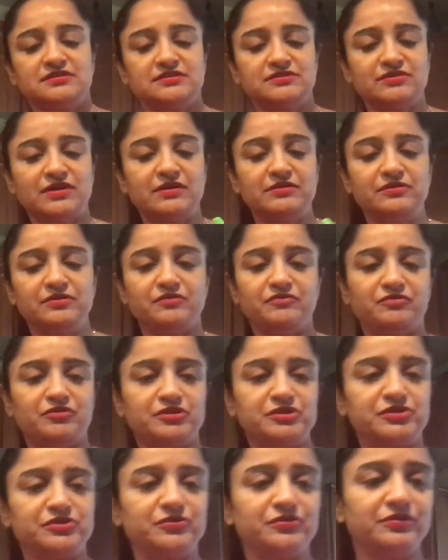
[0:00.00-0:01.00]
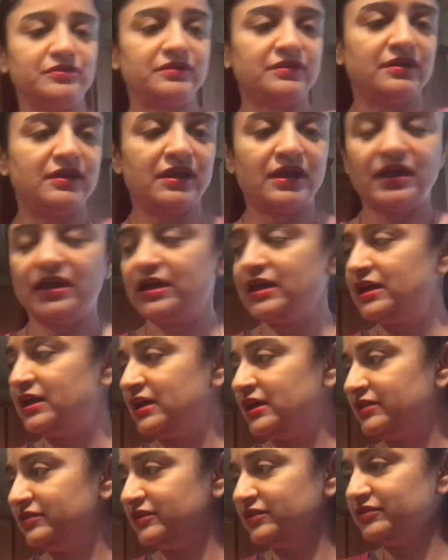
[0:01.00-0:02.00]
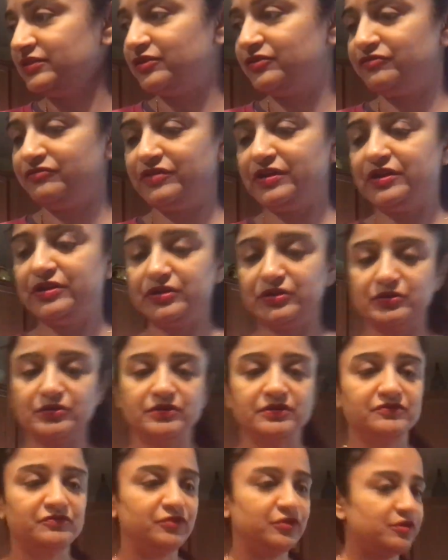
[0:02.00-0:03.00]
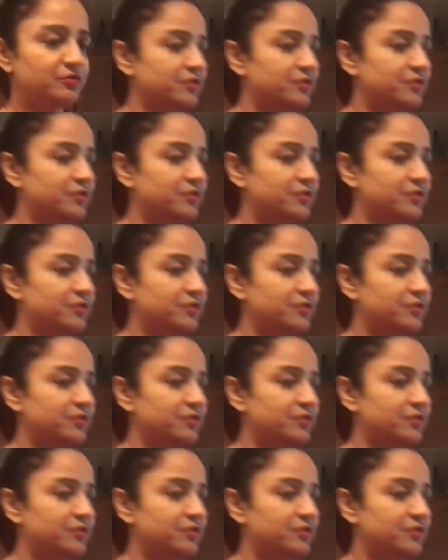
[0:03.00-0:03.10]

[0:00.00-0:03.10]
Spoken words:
So I know for sure that they're very good for